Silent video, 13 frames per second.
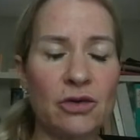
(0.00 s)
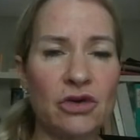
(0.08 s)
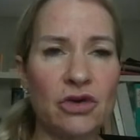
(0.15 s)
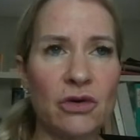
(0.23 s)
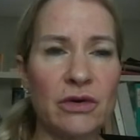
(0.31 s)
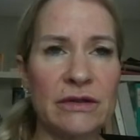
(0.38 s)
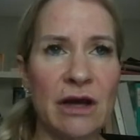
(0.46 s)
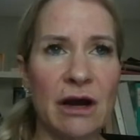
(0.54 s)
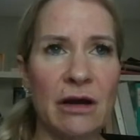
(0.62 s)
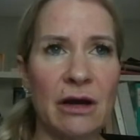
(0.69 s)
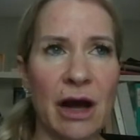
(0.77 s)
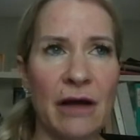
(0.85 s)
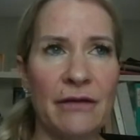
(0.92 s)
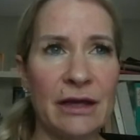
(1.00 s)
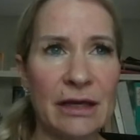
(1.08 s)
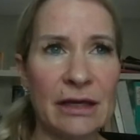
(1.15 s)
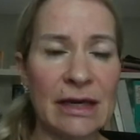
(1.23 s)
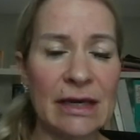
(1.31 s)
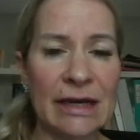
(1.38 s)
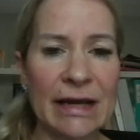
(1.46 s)
or dogs, I think a
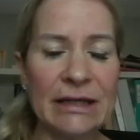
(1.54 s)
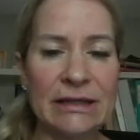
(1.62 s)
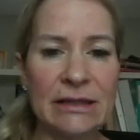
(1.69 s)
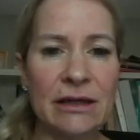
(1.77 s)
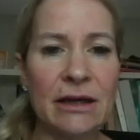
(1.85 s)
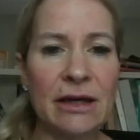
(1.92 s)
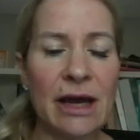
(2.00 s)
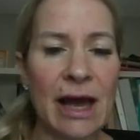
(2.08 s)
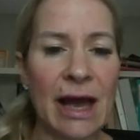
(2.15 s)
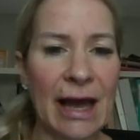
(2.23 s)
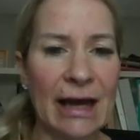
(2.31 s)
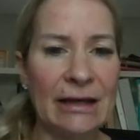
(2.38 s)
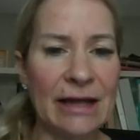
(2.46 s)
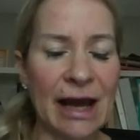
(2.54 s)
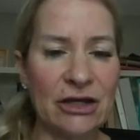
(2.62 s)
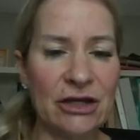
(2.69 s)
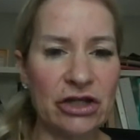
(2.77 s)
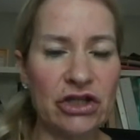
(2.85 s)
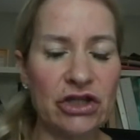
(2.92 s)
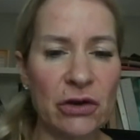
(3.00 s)
year later, and
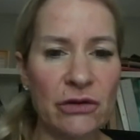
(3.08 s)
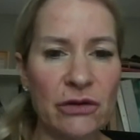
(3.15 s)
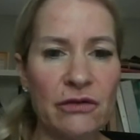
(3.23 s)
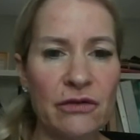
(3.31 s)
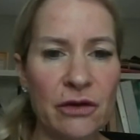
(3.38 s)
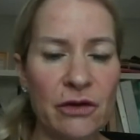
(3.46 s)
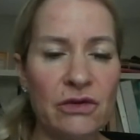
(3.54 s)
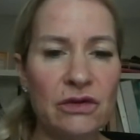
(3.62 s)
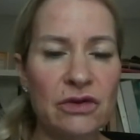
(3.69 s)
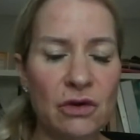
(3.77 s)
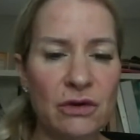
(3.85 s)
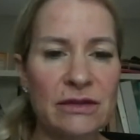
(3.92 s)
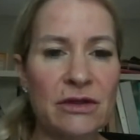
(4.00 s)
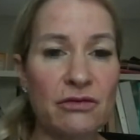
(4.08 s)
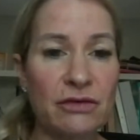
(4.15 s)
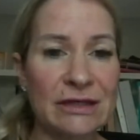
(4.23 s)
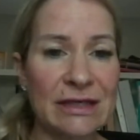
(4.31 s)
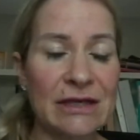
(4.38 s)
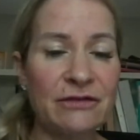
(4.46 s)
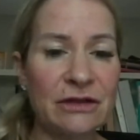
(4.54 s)
actually showed that those dogs that
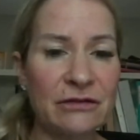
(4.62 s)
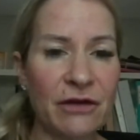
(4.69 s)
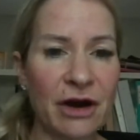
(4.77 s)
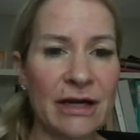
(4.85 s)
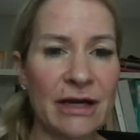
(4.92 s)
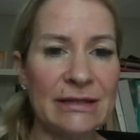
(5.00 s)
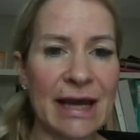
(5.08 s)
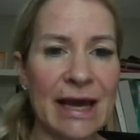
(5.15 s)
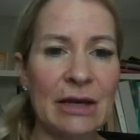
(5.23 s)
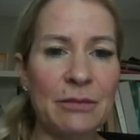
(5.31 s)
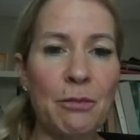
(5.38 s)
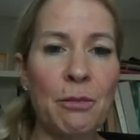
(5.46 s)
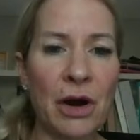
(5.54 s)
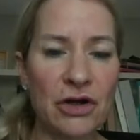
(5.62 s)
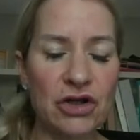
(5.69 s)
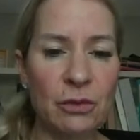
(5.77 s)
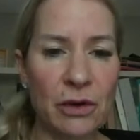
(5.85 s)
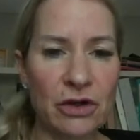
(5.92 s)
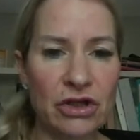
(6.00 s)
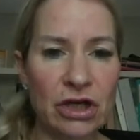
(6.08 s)
received advice had a much,
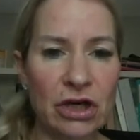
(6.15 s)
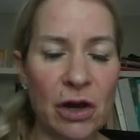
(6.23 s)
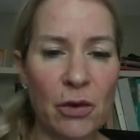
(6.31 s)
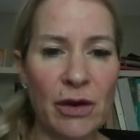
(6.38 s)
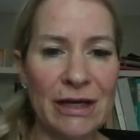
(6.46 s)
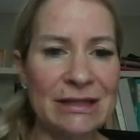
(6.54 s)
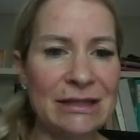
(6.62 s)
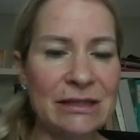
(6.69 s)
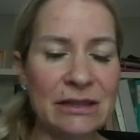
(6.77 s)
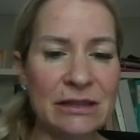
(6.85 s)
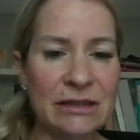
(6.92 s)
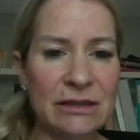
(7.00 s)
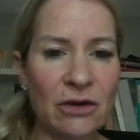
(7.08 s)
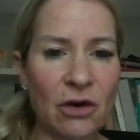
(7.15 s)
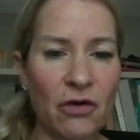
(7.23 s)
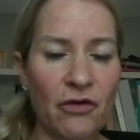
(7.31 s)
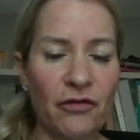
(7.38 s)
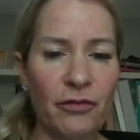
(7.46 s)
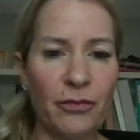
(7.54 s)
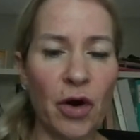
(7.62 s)
much lower incidence
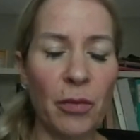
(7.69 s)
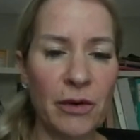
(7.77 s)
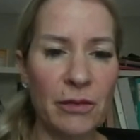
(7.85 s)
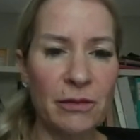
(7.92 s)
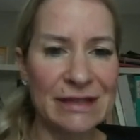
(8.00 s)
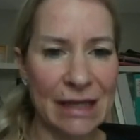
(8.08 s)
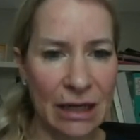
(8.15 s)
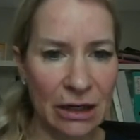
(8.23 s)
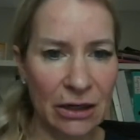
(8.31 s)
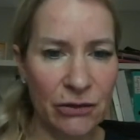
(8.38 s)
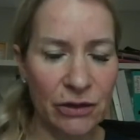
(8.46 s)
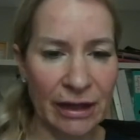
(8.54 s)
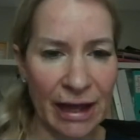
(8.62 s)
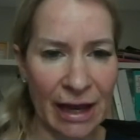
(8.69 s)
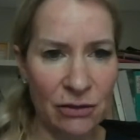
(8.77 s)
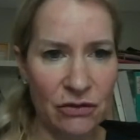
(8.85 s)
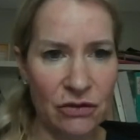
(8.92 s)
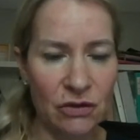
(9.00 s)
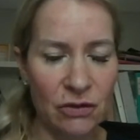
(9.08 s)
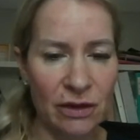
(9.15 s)
of problems, including
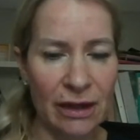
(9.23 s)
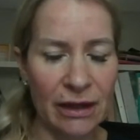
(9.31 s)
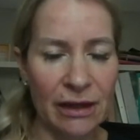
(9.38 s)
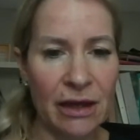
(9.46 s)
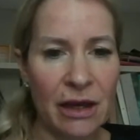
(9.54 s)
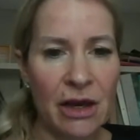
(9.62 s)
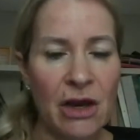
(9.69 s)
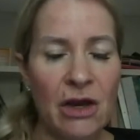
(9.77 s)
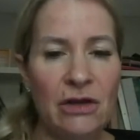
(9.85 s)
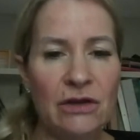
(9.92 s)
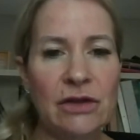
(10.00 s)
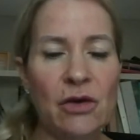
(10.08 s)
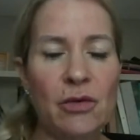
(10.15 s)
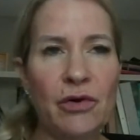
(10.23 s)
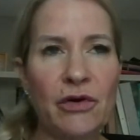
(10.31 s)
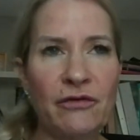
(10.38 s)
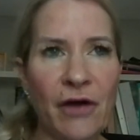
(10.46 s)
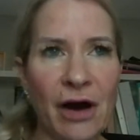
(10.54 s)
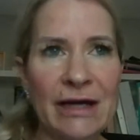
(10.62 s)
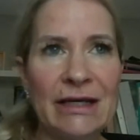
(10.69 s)
house soiling. So
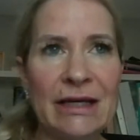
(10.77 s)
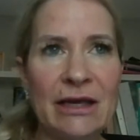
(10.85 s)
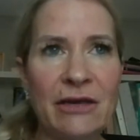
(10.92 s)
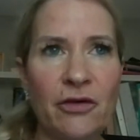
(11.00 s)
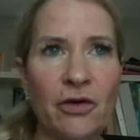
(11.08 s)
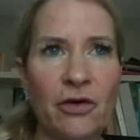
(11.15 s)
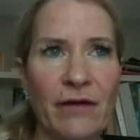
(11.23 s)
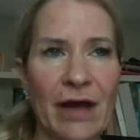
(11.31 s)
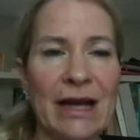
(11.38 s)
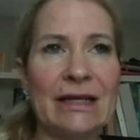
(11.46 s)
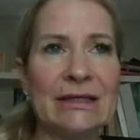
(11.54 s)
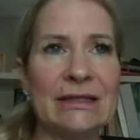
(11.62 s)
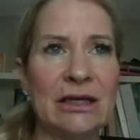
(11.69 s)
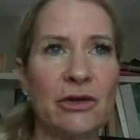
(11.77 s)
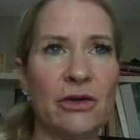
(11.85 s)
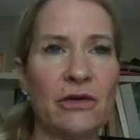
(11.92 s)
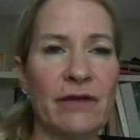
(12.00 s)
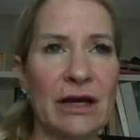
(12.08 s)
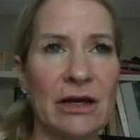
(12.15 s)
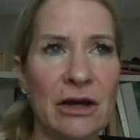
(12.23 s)
providing, if you're a vet listening or a
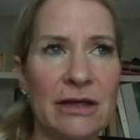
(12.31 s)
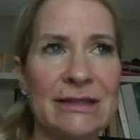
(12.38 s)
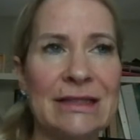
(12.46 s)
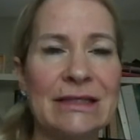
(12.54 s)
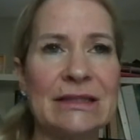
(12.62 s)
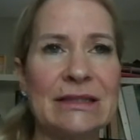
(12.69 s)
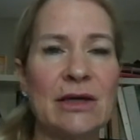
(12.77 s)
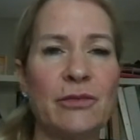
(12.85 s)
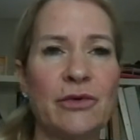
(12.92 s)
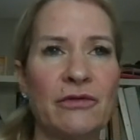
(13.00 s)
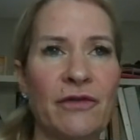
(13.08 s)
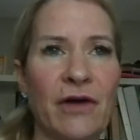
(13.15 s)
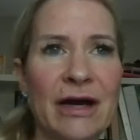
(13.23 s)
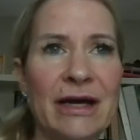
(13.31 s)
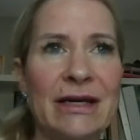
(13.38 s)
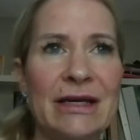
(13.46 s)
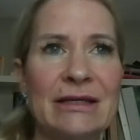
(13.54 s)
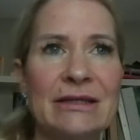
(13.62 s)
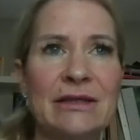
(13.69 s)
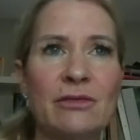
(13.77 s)
vet nurse listening,
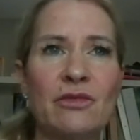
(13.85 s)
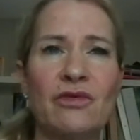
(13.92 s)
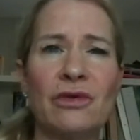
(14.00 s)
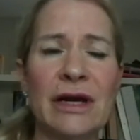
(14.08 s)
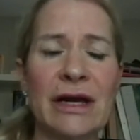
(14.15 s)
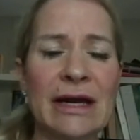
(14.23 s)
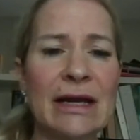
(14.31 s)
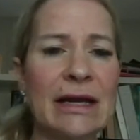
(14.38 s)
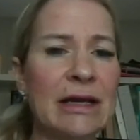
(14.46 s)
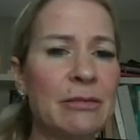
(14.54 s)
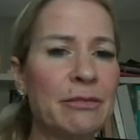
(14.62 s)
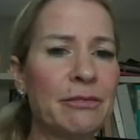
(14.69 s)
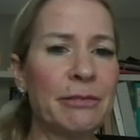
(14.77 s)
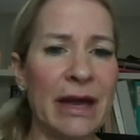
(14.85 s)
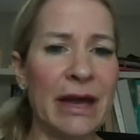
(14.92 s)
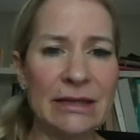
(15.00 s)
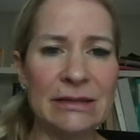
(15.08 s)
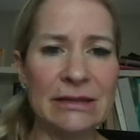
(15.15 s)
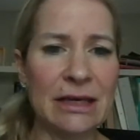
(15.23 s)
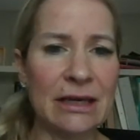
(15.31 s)
providing some really
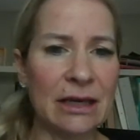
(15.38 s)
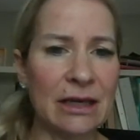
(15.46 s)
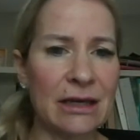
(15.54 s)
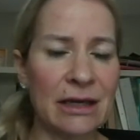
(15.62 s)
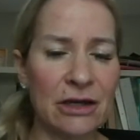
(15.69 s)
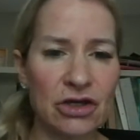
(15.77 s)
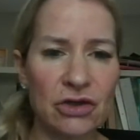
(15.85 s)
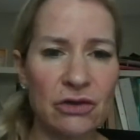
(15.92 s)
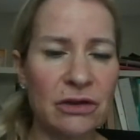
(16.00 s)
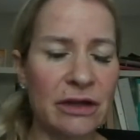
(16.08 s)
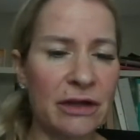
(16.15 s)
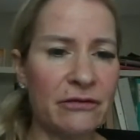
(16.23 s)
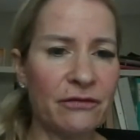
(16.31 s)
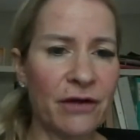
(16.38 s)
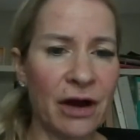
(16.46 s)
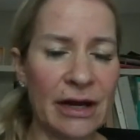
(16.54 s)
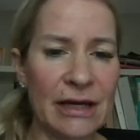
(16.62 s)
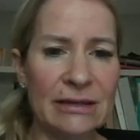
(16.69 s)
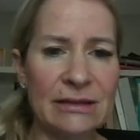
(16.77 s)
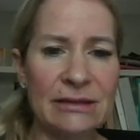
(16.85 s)
basic initial
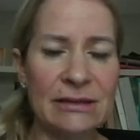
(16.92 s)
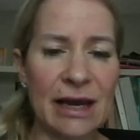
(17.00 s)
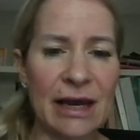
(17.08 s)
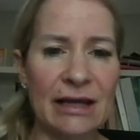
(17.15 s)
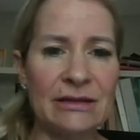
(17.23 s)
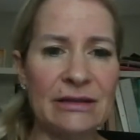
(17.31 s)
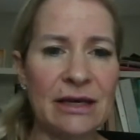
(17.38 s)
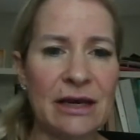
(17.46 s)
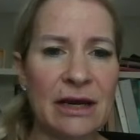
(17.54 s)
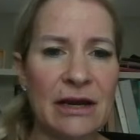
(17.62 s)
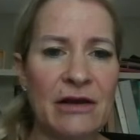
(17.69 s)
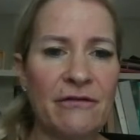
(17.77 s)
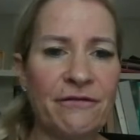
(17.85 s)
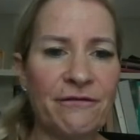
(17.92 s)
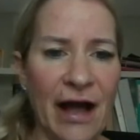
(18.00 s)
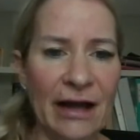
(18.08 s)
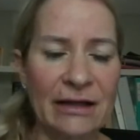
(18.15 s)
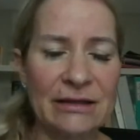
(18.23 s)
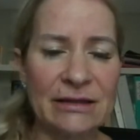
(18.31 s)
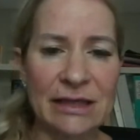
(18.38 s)
advice and
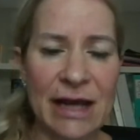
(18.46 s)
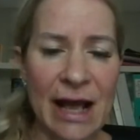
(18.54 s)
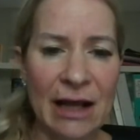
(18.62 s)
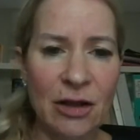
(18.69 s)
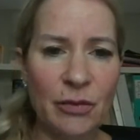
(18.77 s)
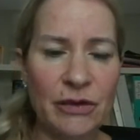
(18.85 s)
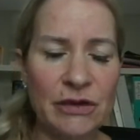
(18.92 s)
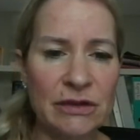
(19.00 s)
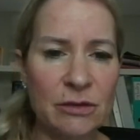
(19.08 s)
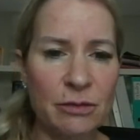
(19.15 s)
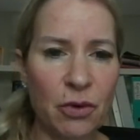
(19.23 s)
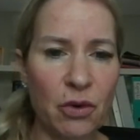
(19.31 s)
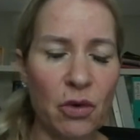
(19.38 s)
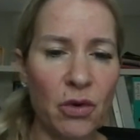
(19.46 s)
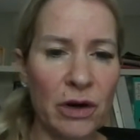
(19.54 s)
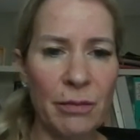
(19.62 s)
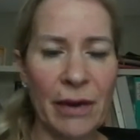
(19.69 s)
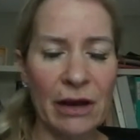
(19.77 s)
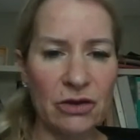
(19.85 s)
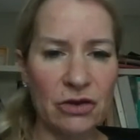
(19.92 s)
facts and help and support
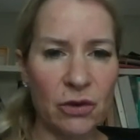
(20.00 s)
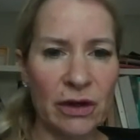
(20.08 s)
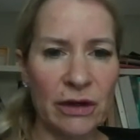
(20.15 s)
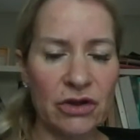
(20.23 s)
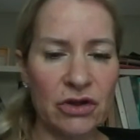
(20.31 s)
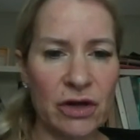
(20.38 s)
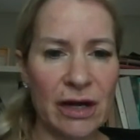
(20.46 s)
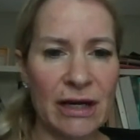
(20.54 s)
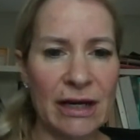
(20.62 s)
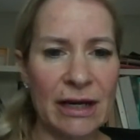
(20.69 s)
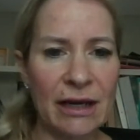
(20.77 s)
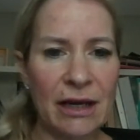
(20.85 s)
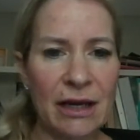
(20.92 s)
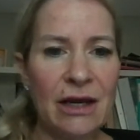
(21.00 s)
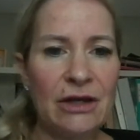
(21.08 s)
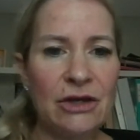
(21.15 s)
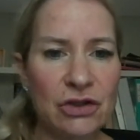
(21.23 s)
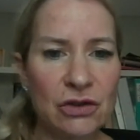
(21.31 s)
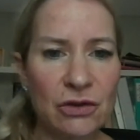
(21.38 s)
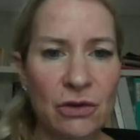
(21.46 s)
about toilet training
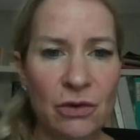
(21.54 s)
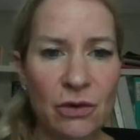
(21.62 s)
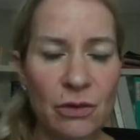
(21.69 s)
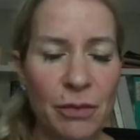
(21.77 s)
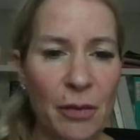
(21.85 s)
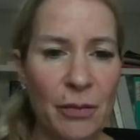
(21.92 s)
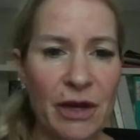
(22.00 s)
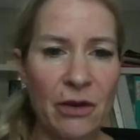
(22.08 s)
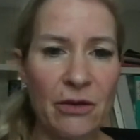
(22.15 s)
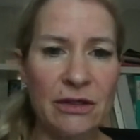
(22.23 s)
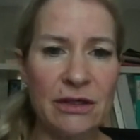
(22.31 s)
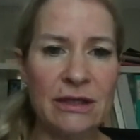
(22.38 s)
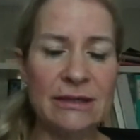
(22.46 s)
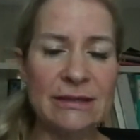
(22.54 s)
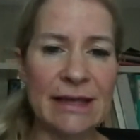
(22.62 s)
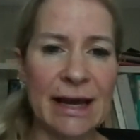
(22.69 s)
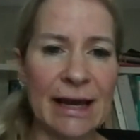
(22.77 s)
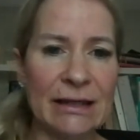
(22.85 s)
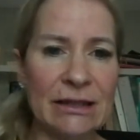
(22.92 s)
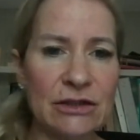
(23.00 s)
to puppy owners
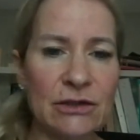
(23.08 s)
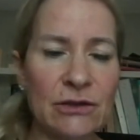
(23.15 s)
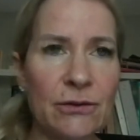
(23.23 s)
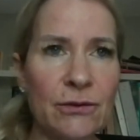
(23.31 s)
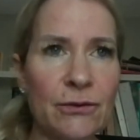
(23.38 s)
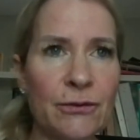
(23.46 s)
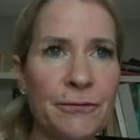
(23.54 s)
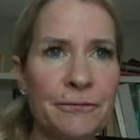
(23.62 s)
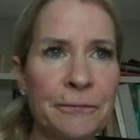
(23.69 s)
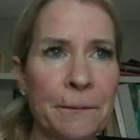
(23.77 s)
and to